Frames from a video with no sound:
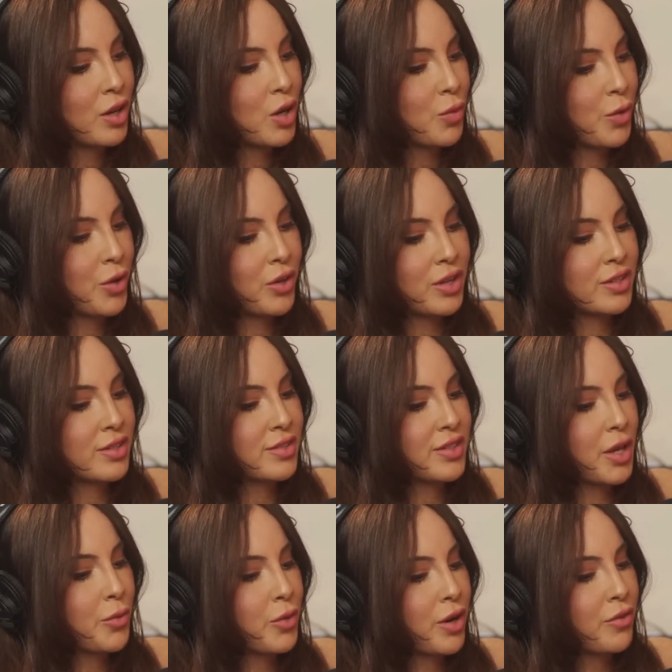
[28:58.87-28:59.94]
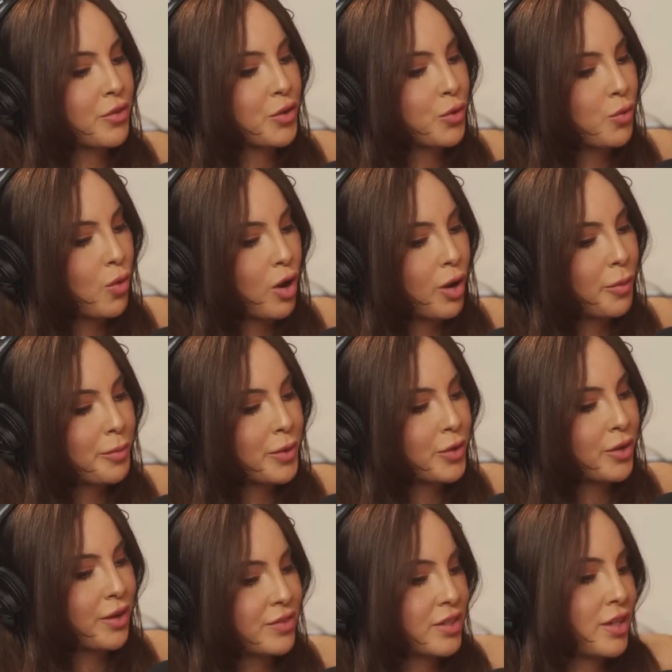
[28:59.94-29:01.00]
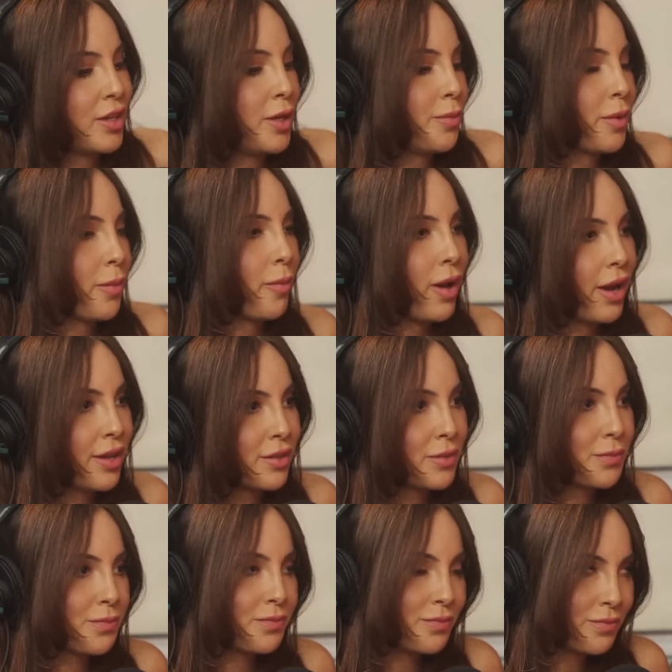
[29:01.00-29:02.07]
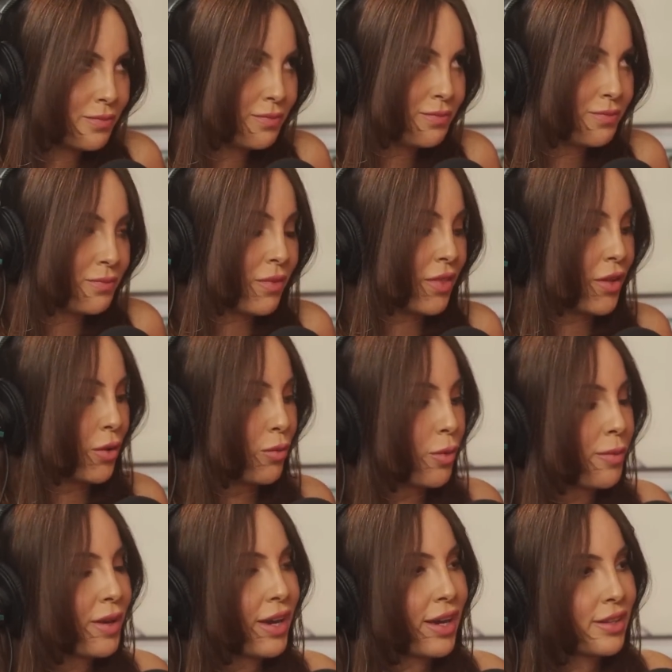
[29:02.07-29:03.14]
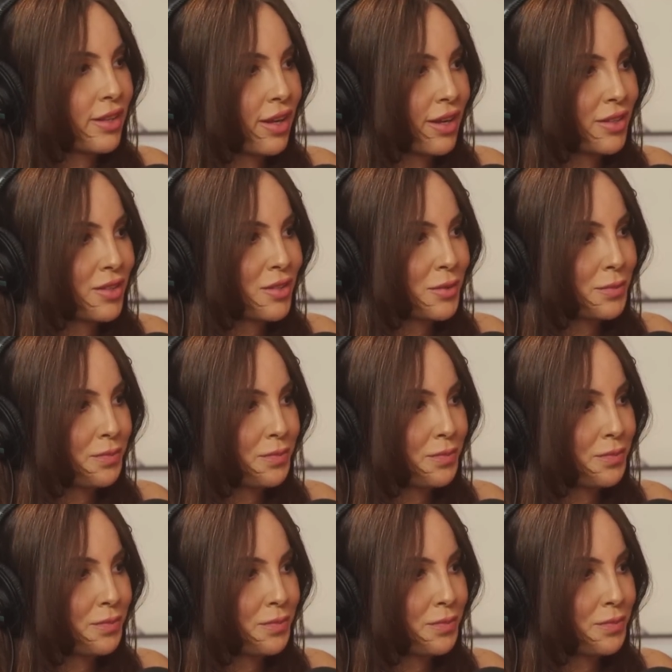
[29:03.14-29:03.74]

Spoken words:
where you get to say whatever you want, but you to keep in mind there will be headlines.